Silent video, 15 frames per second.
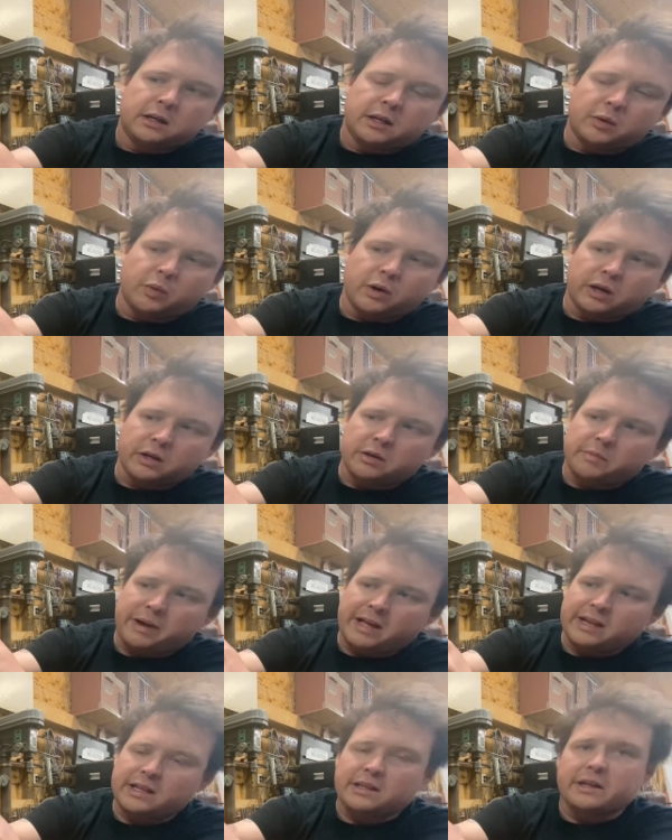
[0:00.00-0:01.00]
They work good.
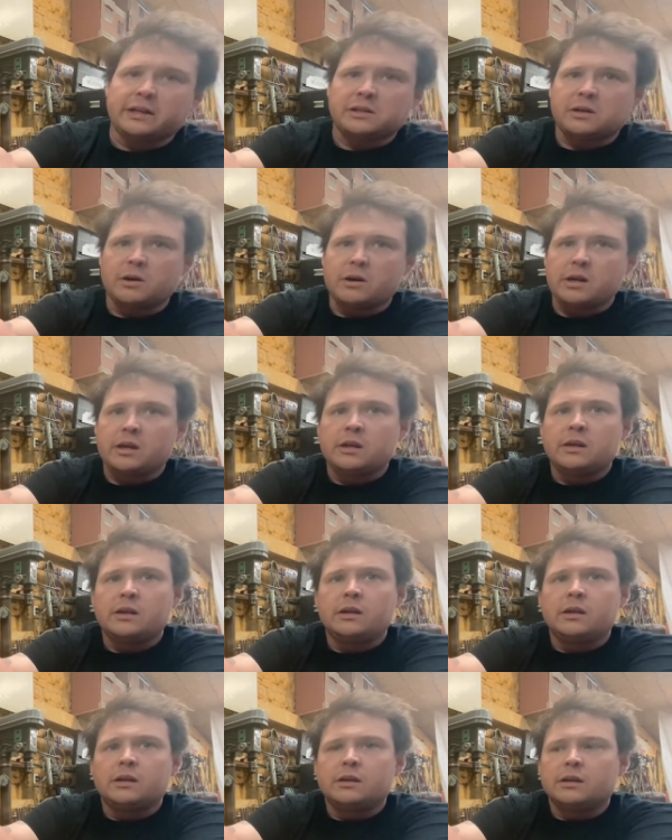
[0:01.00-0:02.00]
Man, that thing's dirty.
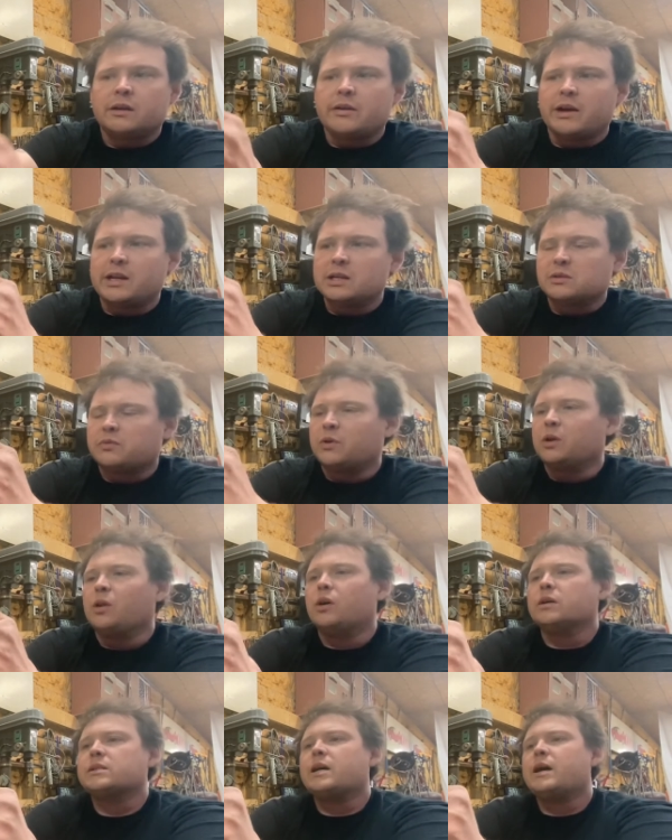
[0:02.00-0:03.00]
Had this for a
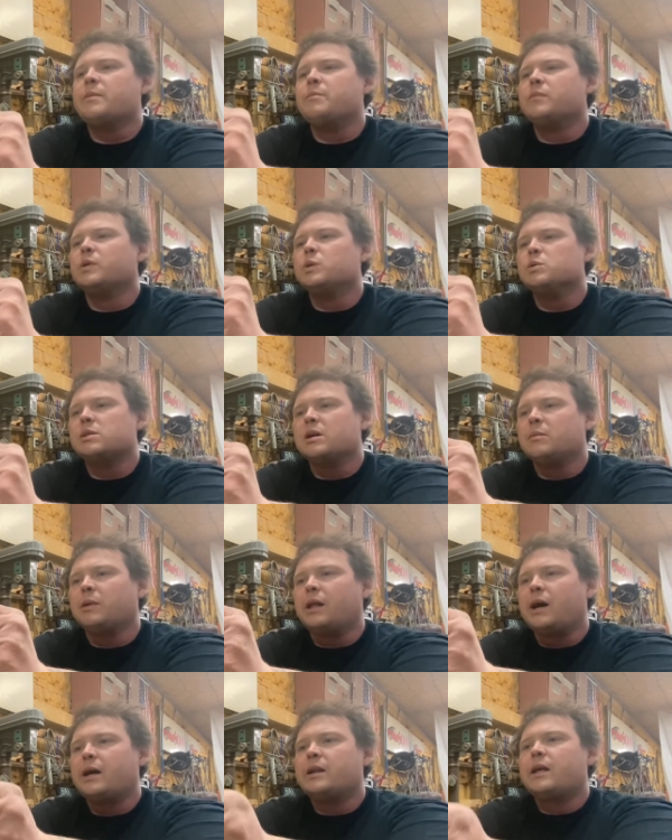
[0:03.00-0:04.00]
long time. Used them a lot.